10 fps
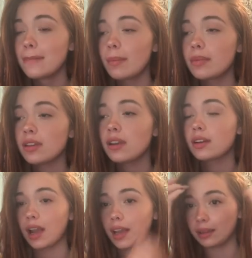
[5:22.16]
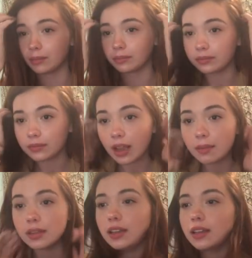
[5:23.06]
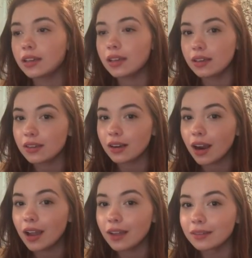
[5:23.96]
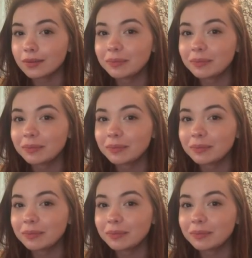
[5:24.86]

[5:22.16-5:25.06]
I'm gonna start crying. I'm literally gonna start crying.